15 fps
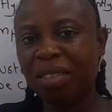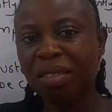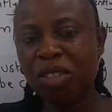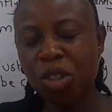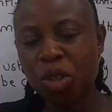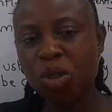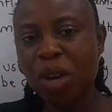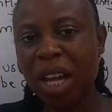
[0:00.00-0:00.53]

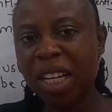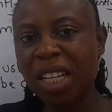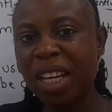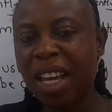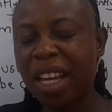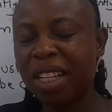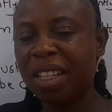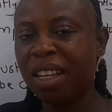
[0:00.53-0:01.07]

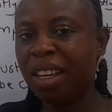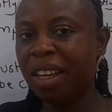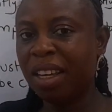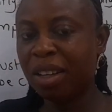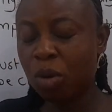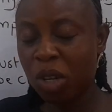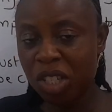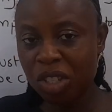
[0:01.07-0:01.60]
Usually the
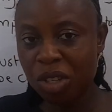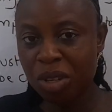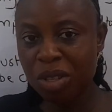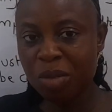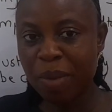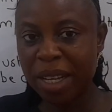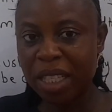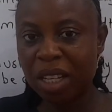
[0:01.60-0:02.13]

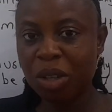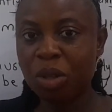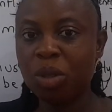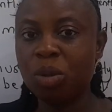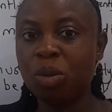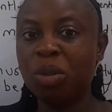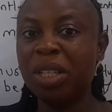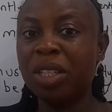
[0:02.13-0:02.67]
questions might tell you
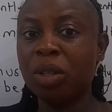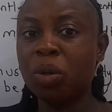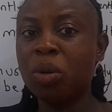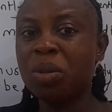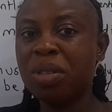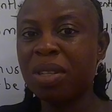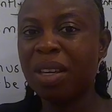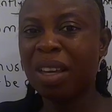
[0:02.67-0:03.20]
to
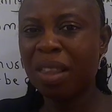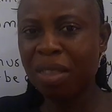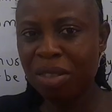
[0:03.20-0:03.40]
discuss